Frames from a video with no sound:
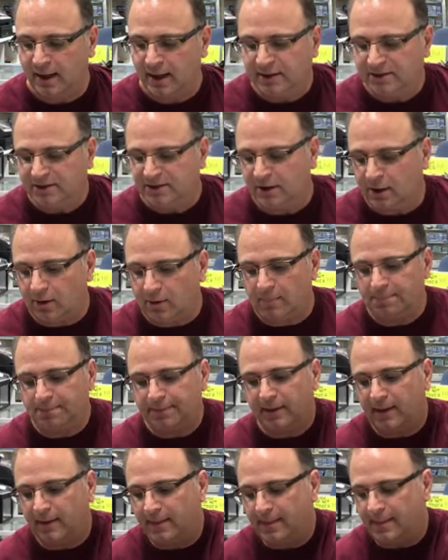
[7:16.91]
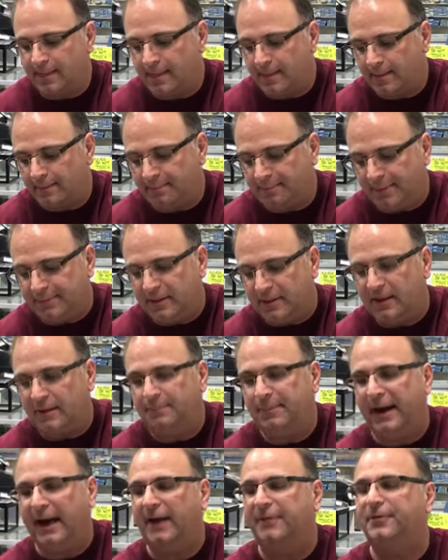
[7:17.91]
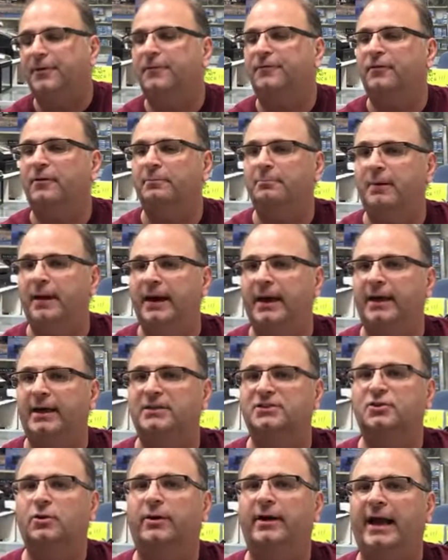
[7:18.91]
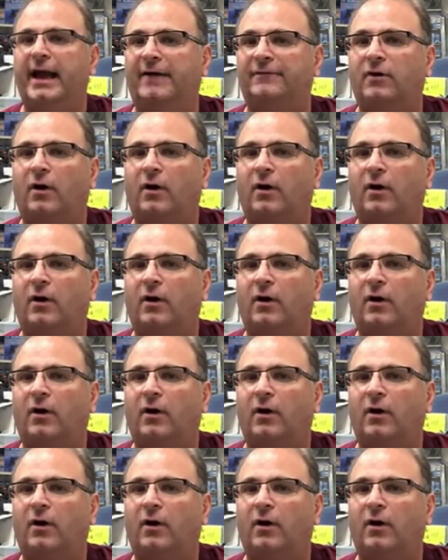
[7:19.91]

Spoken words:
So the Panther from Ming is going to have